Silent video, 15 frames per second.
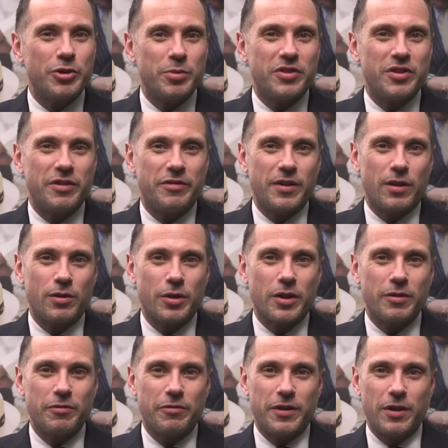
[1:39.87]
specific
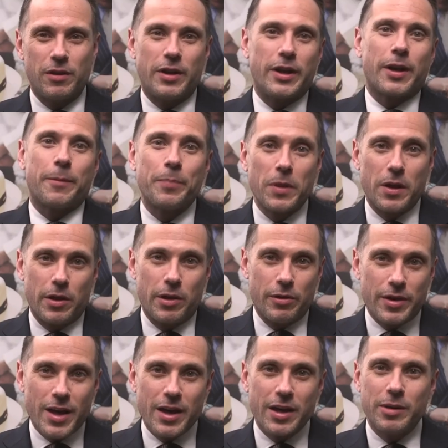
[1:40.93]
look and feel. Like, you're
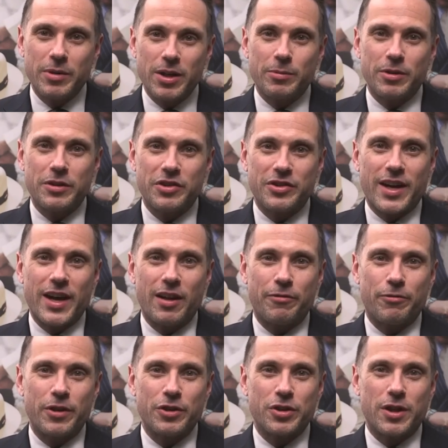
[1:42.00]
not gonna be able to style a
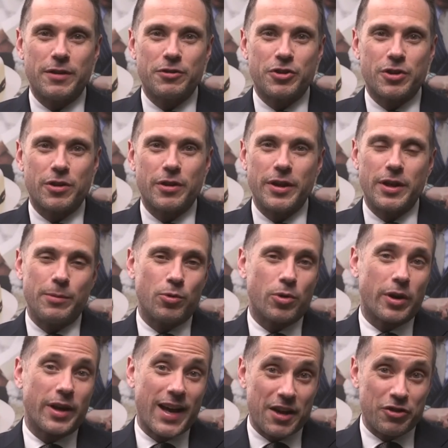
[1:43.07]
French cuff shirt in a
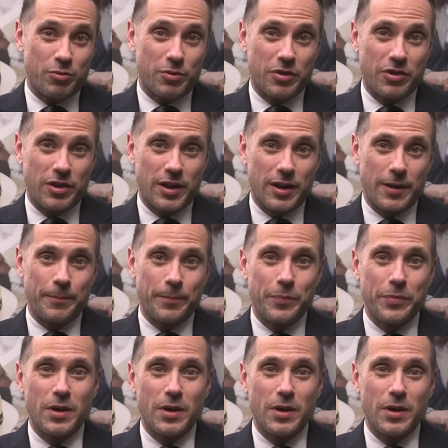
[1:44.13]
more casual setting.